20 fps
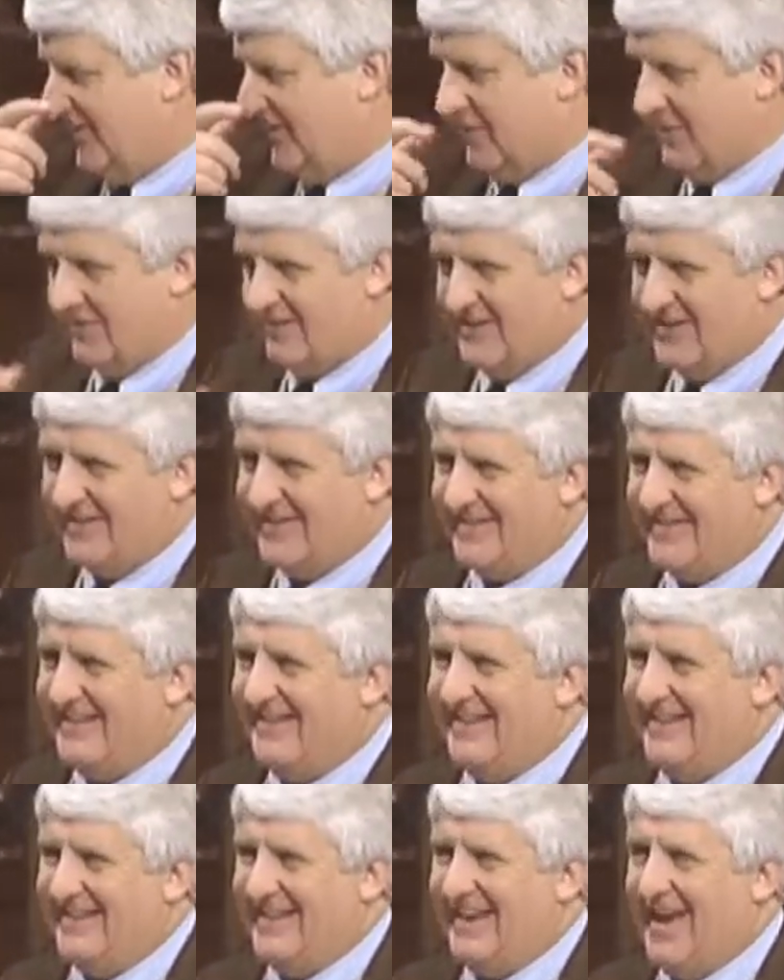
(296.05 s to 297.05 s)
there are
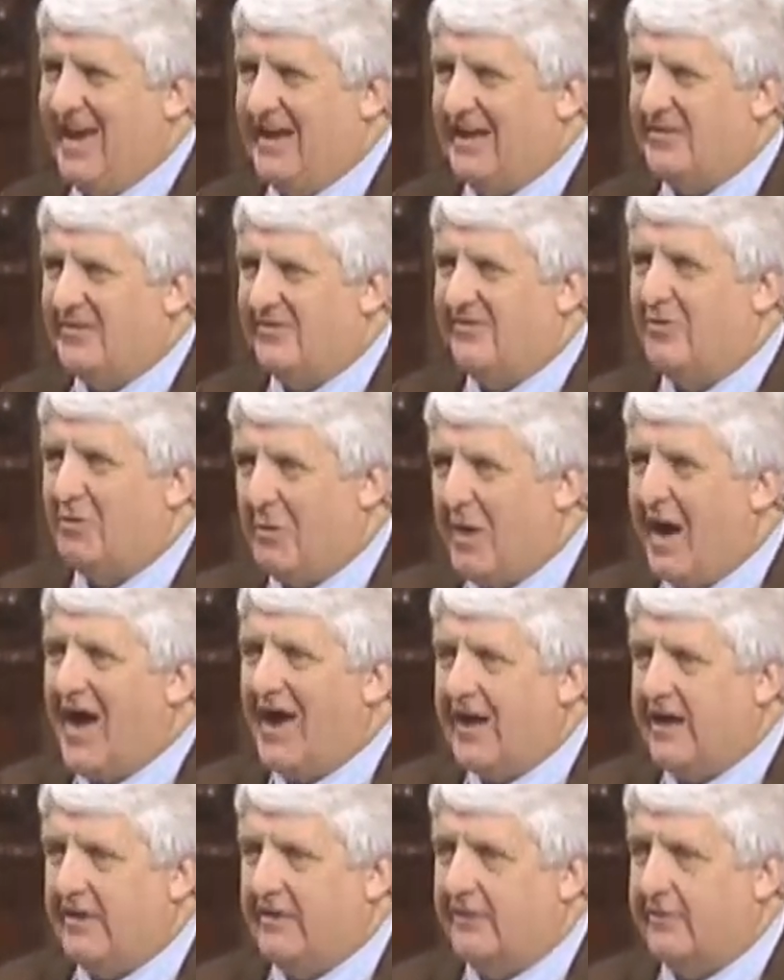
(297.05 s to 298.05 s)
16 kinds of
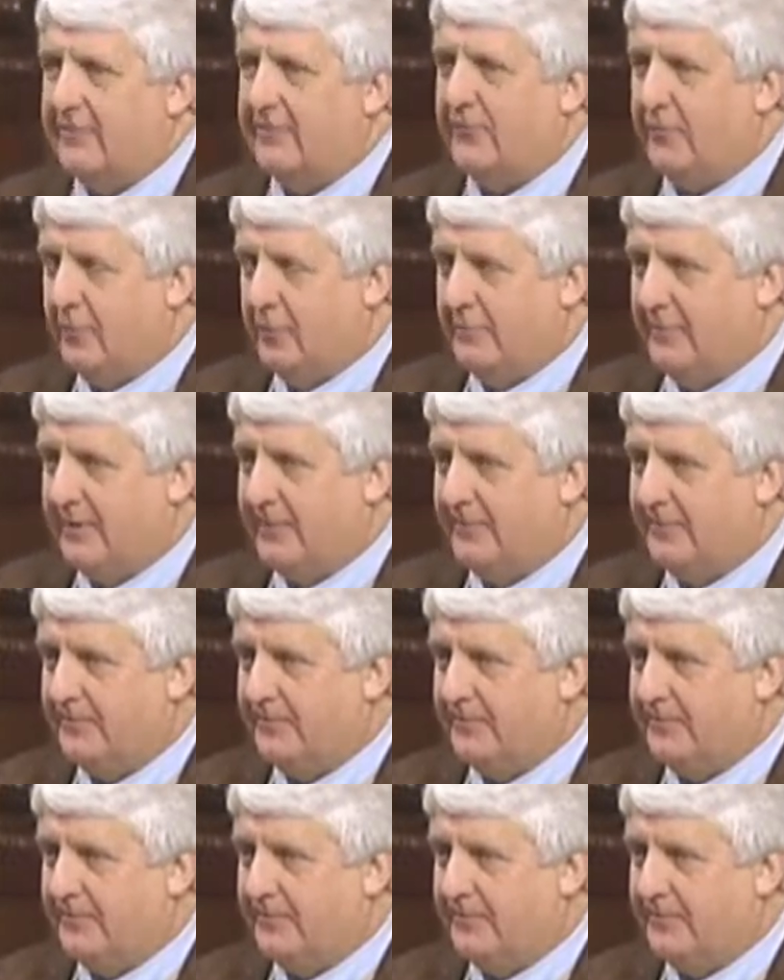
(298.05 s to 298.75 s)
varieties for me.